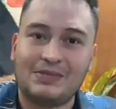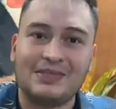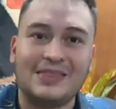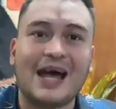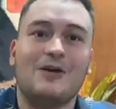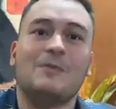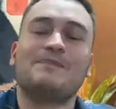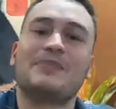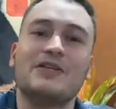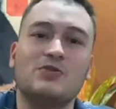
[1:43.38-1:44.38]
Now,
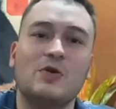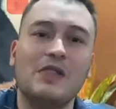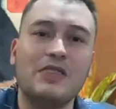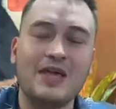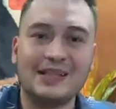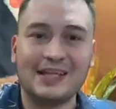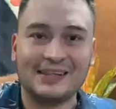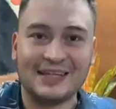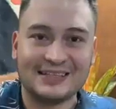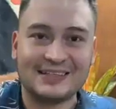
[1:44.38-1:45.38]
you will think that
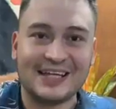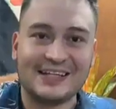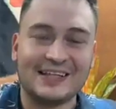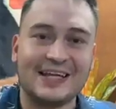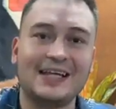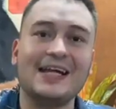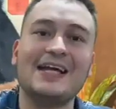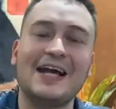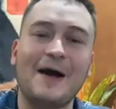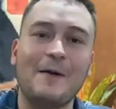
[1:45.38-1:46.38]
this technique
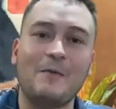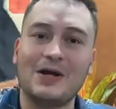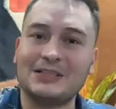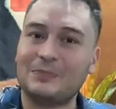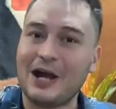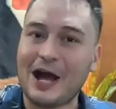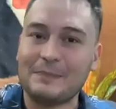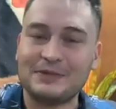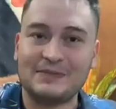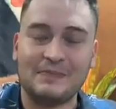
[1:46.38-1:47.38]
was
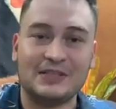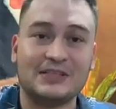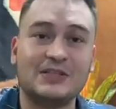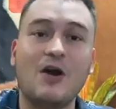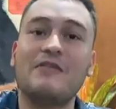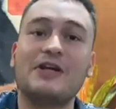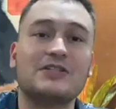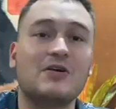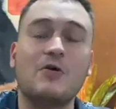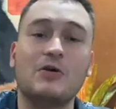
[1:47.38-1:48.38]
perhaps discovered
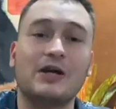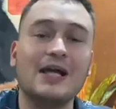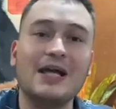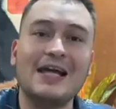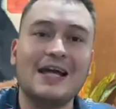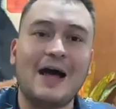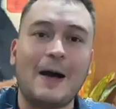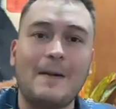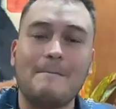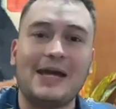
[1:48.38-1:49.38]
or
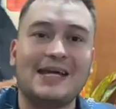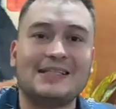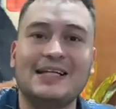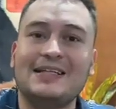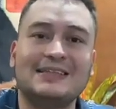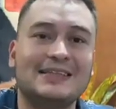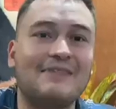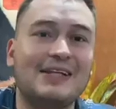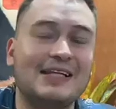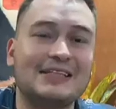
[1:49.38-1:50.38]
made in the
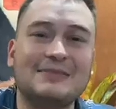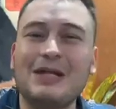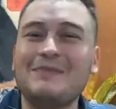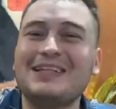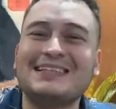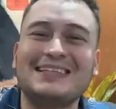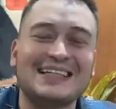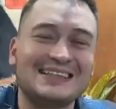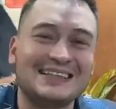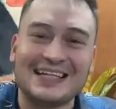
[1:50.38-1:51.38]
70s, maybe the
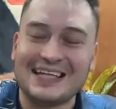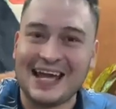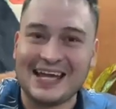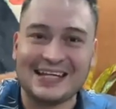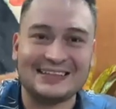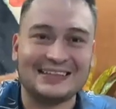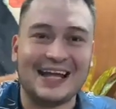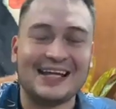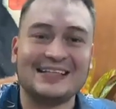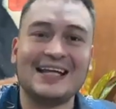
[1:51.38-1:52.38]
60s, 80s,
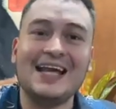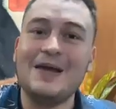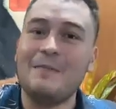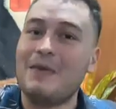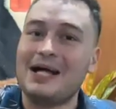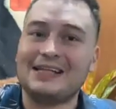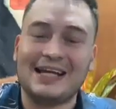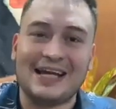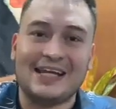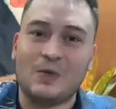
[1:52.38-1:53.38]
90s, but
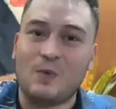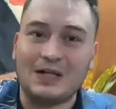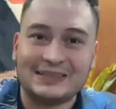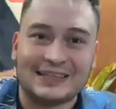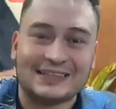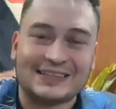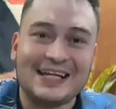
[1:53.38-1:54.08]
it wasn't.